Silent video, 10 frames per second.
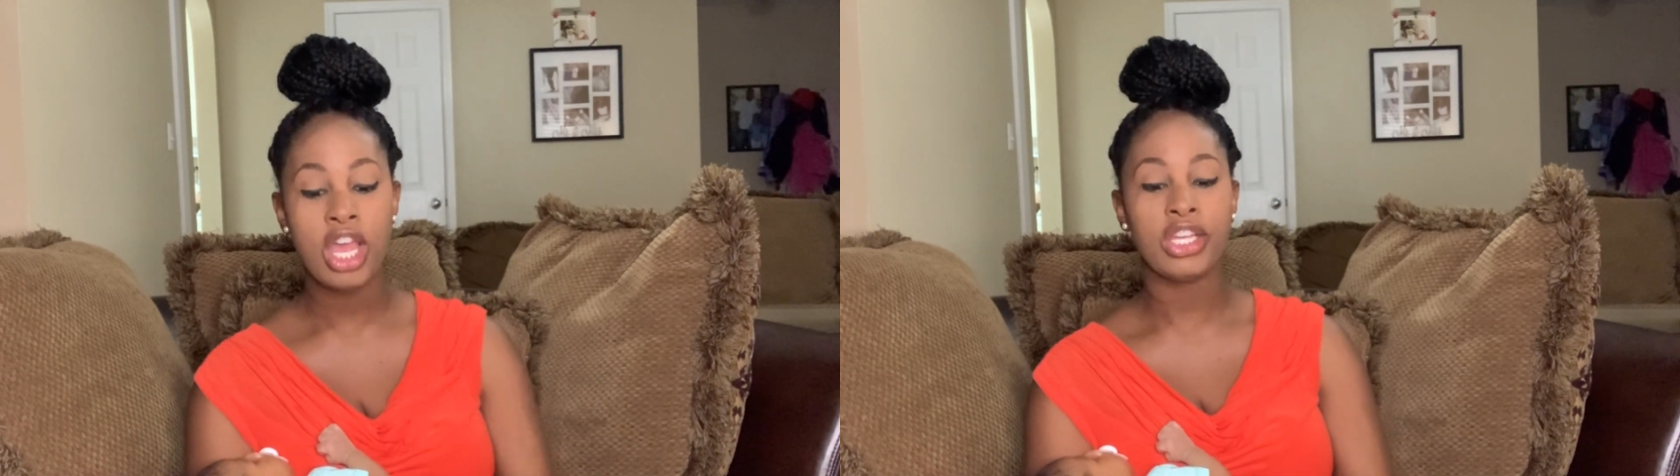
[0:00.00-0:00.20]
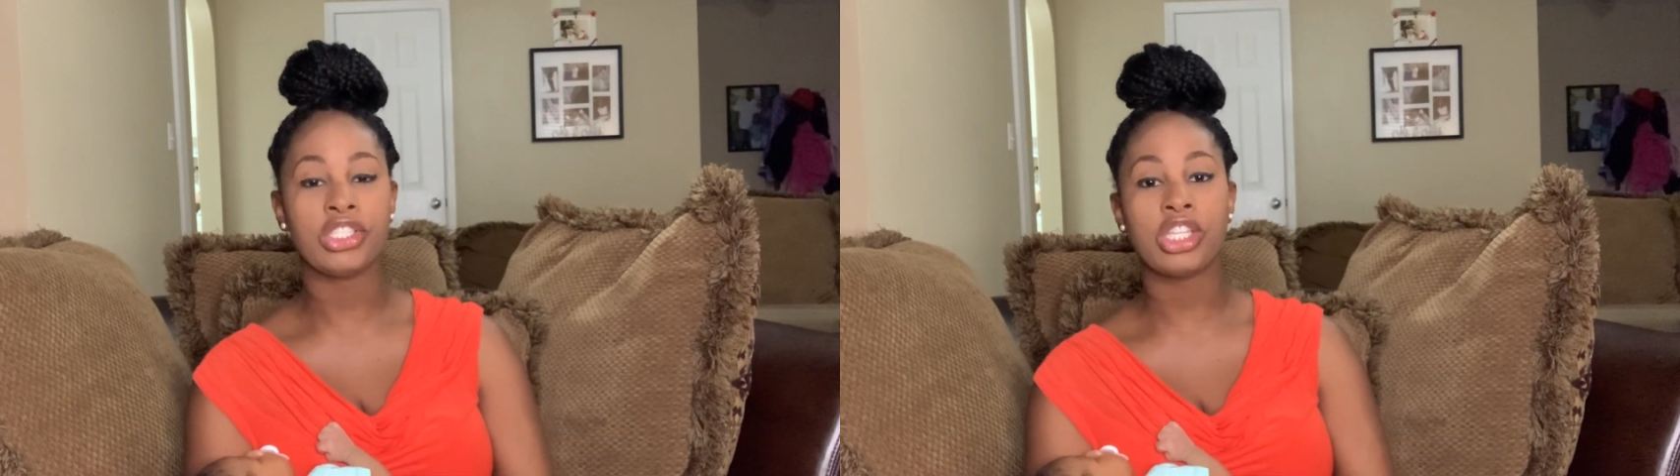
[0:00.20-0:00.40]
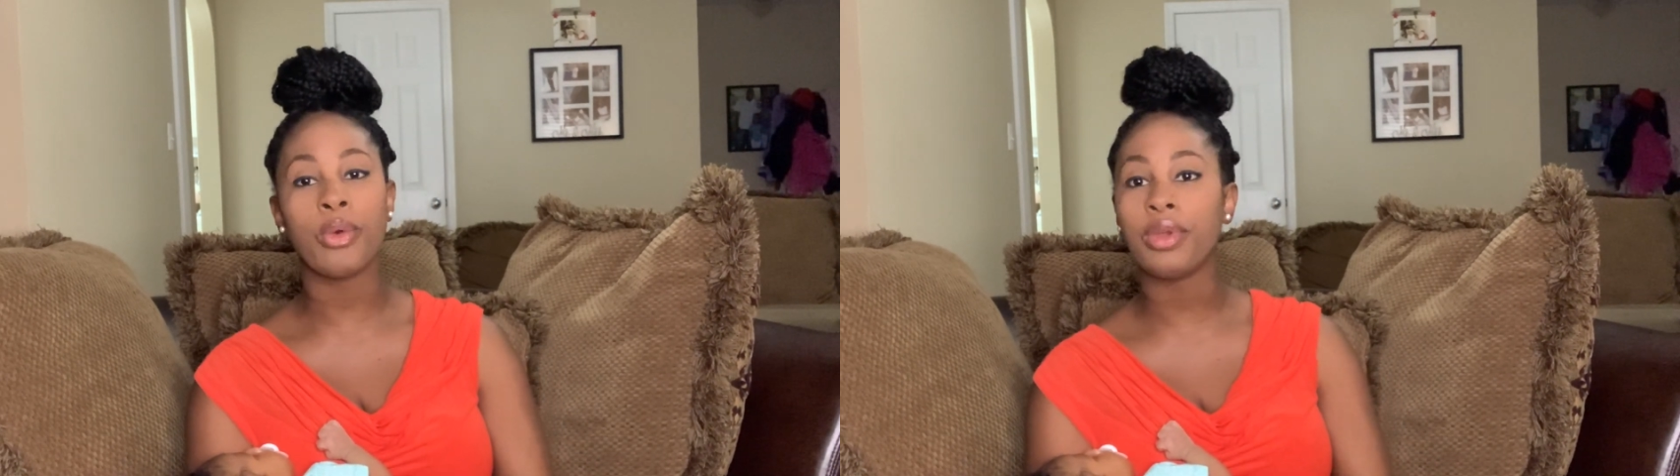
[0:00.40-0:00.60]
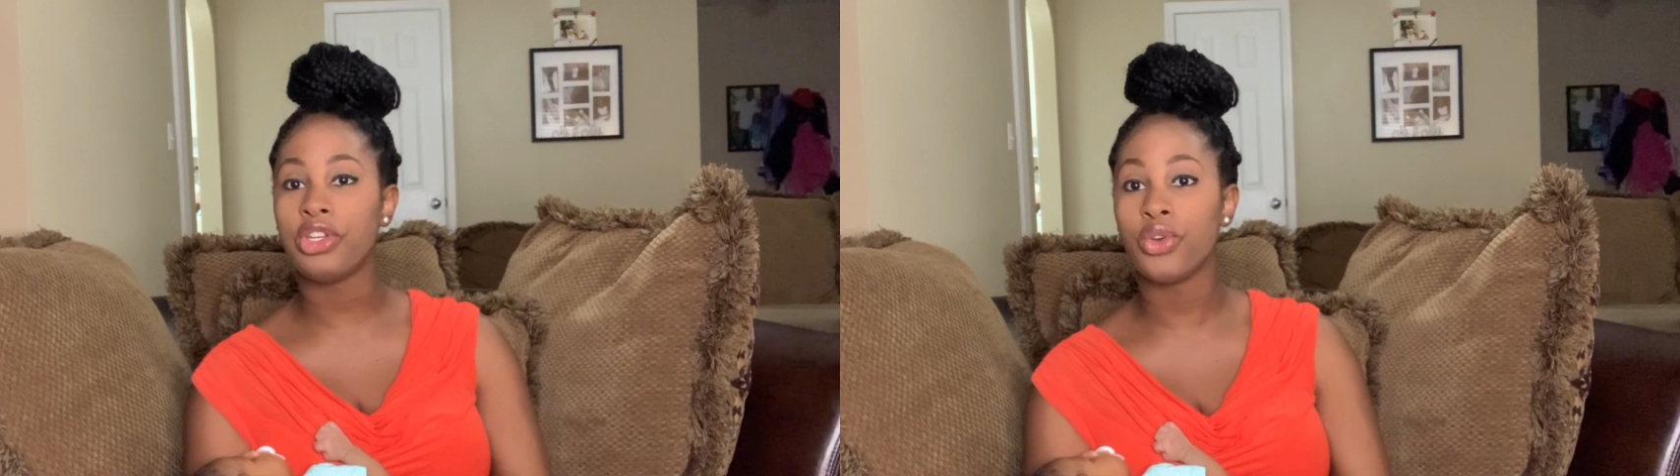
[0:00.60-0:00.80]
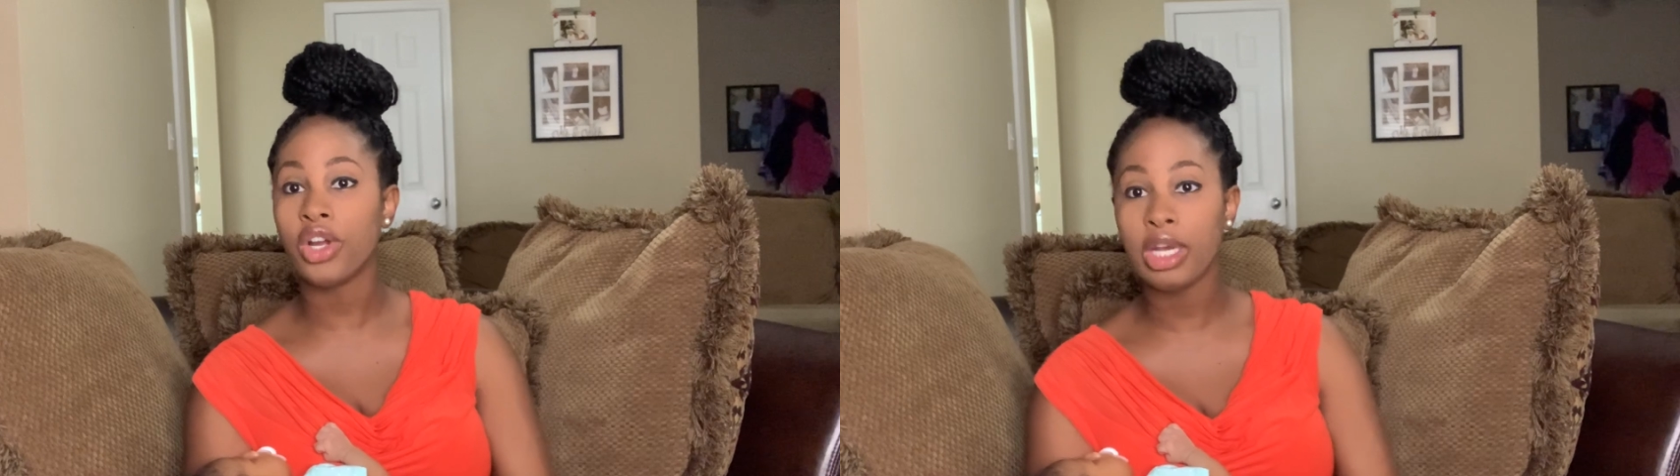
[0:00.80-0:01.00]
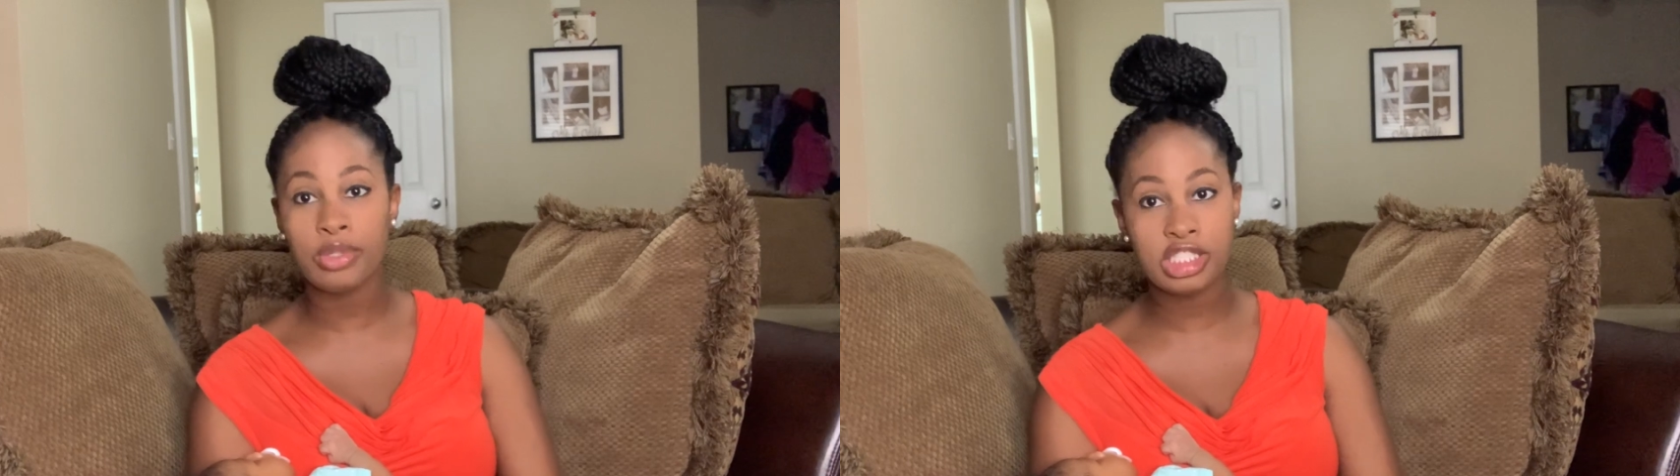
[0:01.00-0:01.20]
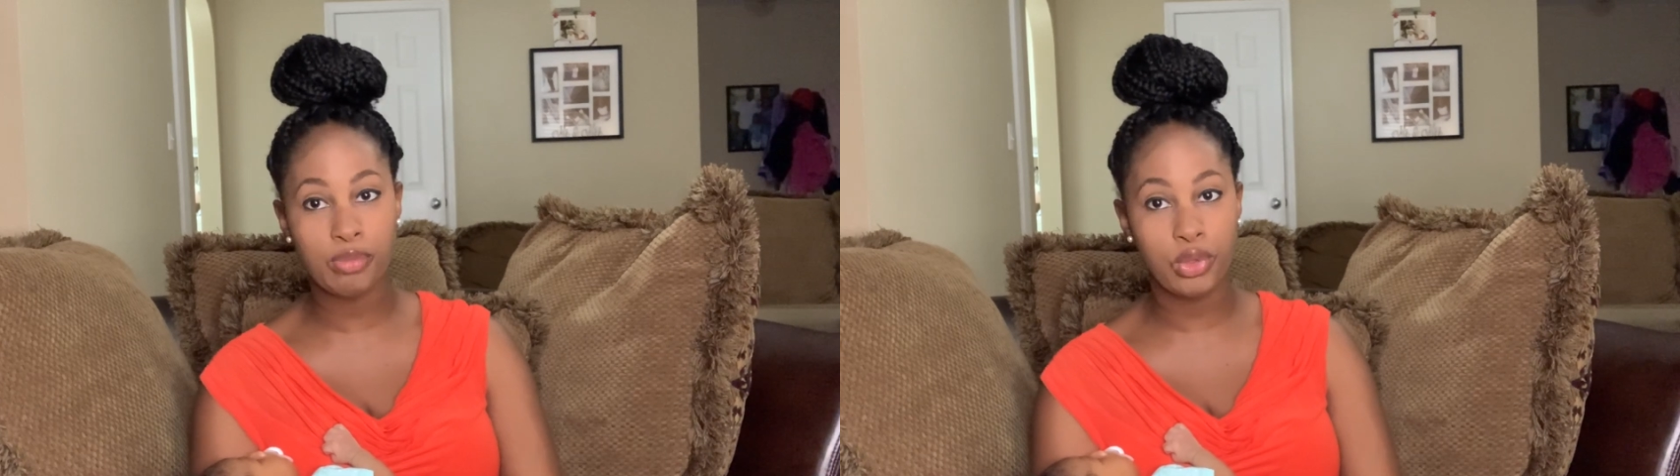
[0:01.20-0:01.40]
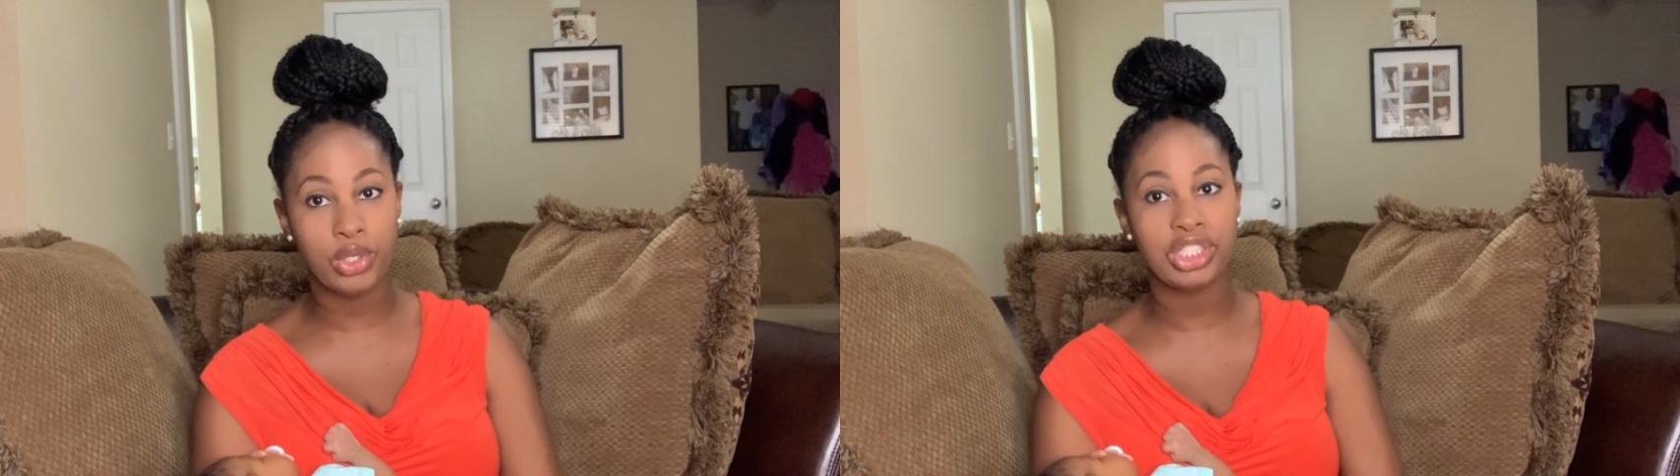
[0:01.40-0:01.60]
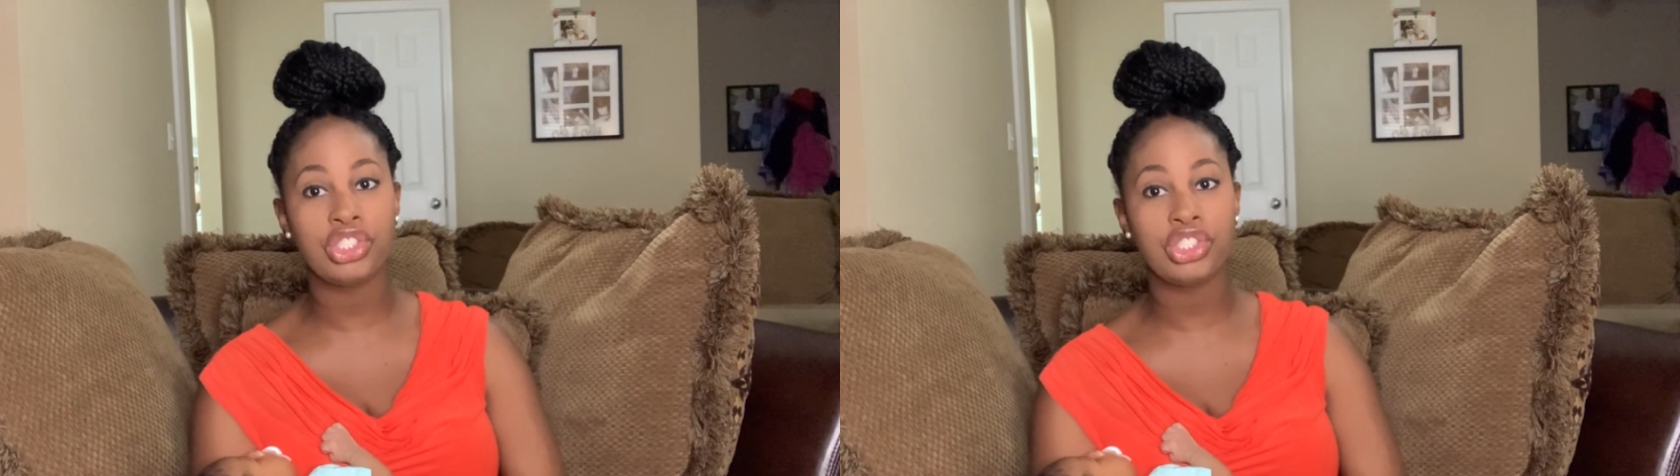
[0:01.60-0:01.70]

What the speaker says: And so when Nora was born,